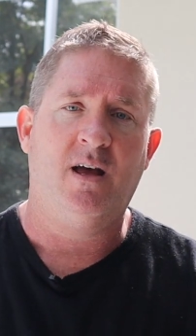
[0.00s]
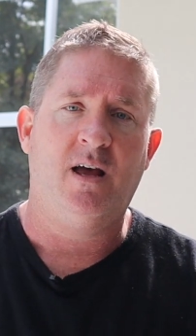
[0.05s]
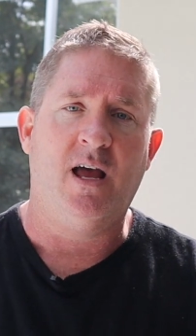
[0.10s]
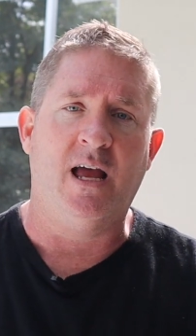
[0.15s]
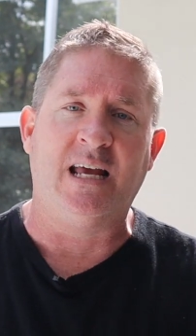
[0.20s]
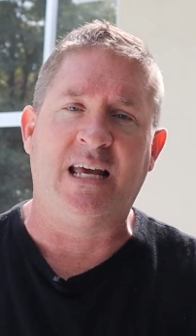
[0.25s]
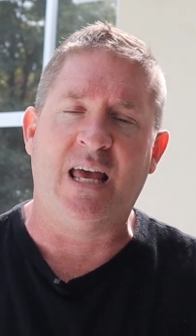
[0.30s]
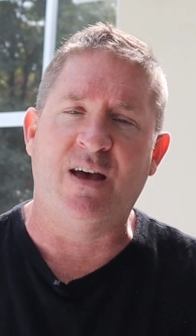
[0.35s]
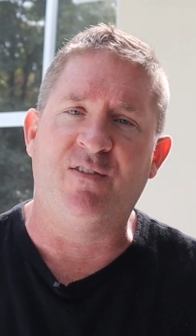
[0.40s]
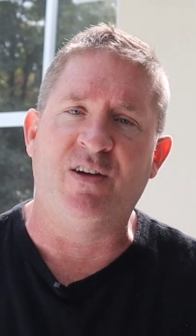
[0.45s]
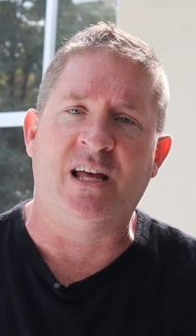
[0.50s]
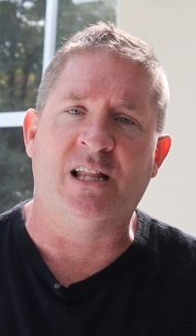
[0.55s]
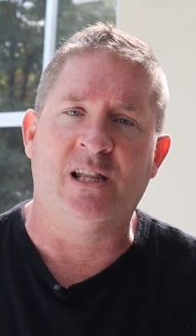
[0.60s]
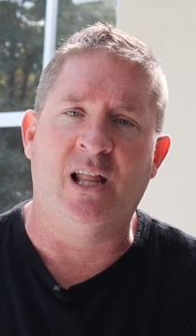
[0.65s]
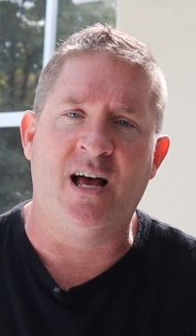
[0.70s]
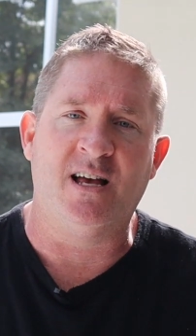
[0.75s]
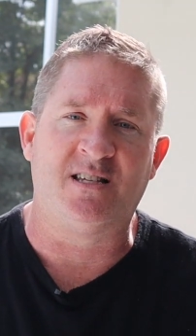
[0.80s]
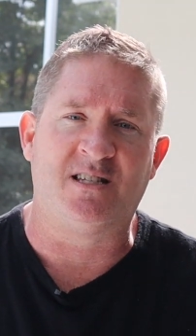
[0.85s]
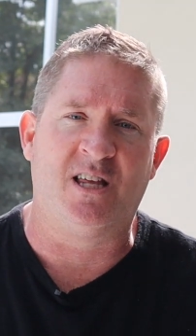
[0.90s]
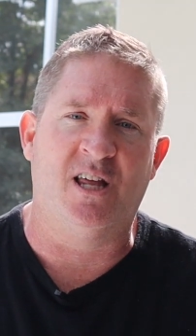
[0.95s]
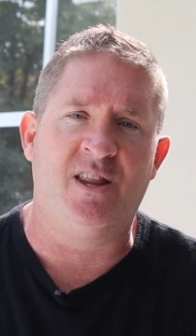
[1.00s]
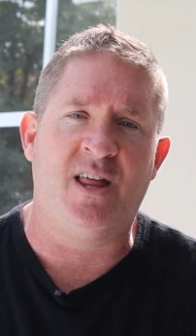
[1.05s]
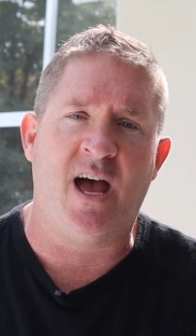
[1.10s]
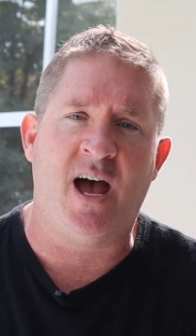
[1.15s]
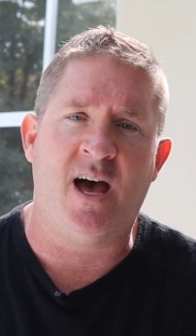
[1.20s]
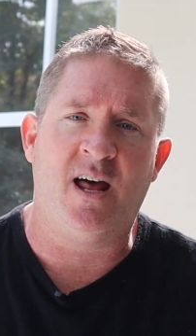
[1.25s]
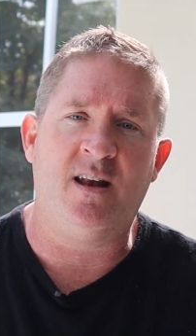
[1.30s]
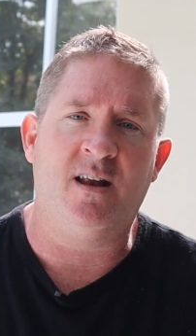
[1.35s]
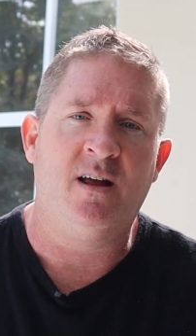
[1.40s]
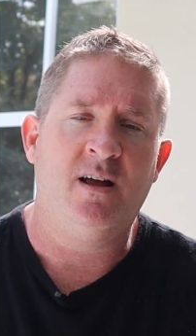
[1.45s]
And giving less than
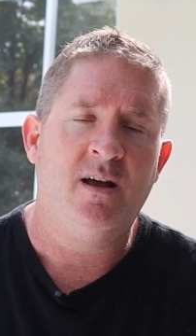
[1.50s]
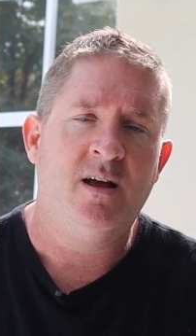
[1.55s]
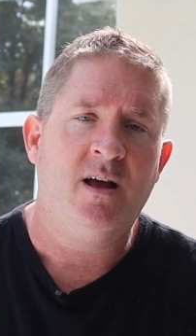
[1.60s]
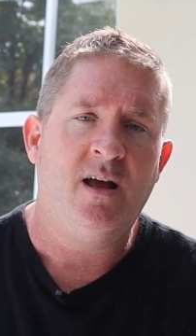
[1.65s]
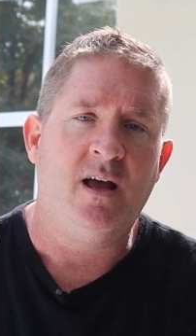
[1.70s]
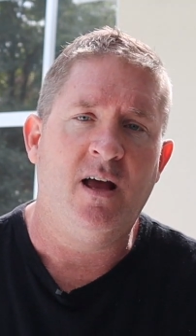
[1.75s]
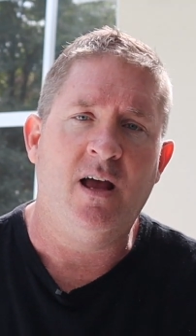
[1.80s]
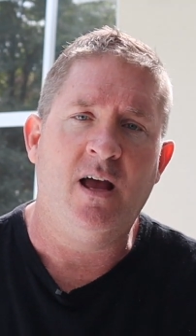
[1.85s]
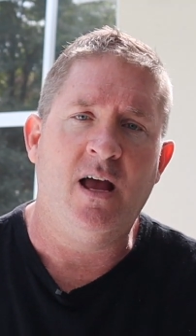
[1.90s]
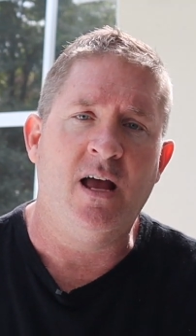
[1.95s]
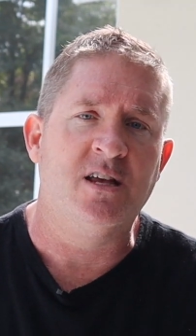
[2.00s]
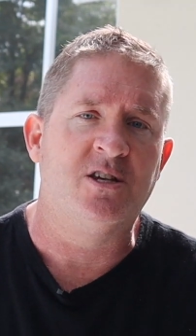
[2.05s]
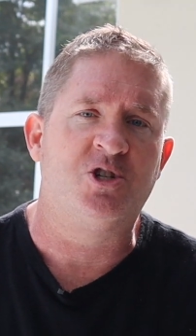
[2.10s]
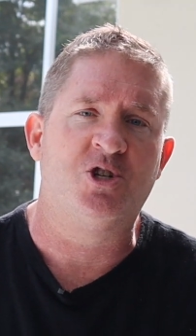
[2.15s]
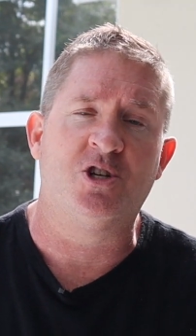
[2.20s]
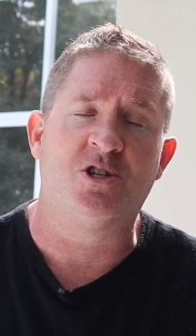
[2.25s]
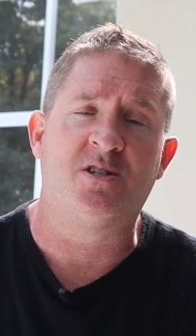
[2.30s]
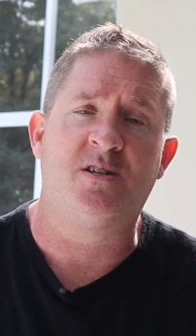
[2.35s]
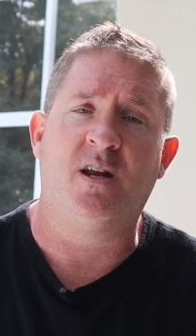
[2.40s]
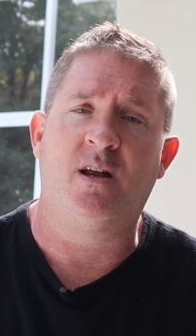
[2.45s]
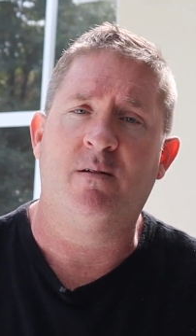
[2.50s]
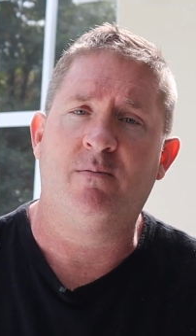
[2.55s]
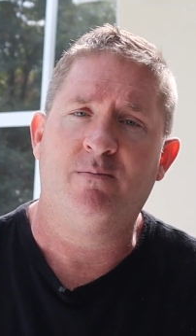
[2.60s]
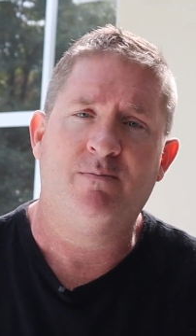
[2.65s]
that is just,